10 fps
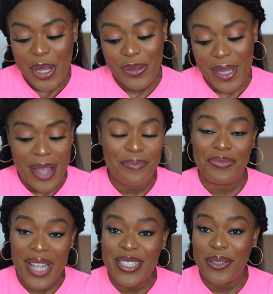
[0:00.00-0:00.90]
So yeah,
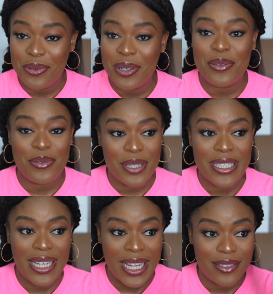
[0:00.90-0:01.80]
that's a good way to draw
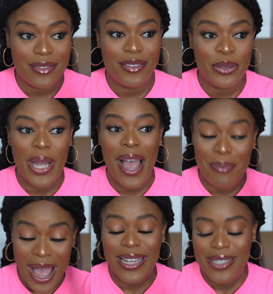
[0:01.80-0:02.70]
the line. So
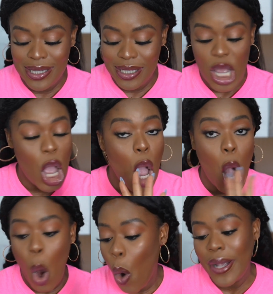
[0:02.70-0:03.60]
I'm actually
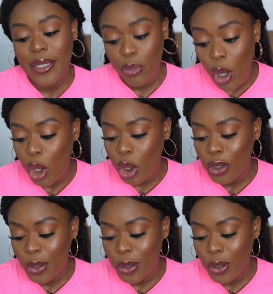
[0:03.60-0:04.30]
always broke,